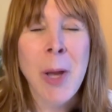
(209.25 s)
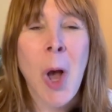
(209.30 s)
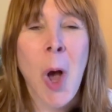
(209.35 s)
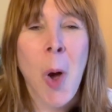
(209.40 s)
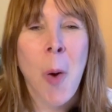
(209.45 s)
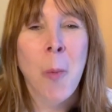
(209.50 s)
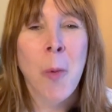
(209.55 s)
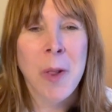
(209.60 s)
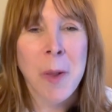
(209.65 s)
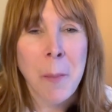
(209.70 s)

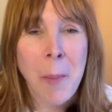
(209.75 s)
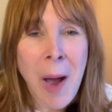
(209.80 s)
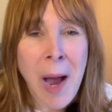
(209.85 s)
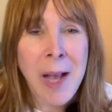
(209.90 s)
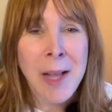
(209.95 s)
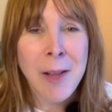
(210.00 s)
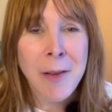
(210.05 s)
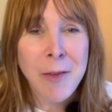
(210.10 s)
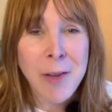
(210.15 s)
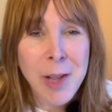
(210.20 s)
home with a
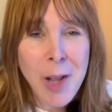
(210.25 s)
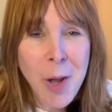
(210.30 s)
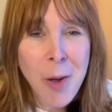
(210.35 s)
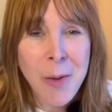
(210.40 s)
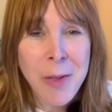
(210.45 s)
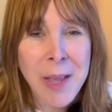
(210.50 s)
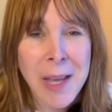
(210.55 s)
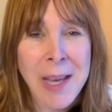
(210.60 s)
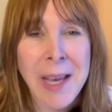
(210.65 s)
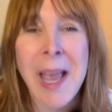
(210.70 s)
pile of
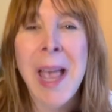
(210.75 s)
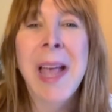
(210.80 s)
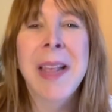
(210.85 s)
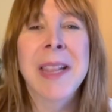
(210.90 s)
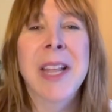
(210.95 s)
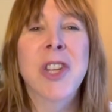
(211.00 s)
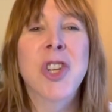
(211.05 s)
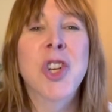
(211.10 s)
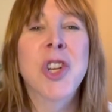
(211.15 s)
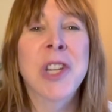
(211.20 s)
clothing
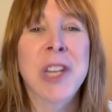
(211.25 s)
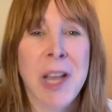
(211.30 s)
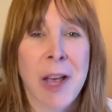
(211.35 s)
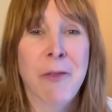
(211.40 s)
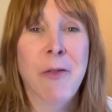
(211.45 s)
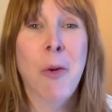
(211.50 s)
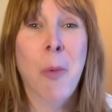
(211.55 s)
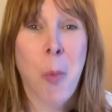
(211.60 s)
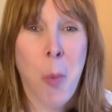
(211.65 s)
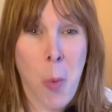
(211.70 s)
that you
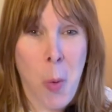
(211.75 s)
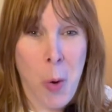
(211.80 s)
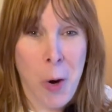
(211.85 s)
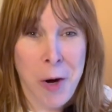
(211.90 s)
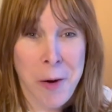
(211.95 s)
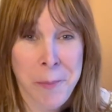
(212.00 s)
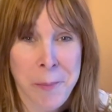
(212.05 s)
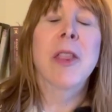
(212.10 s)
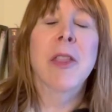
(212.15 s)
never wore.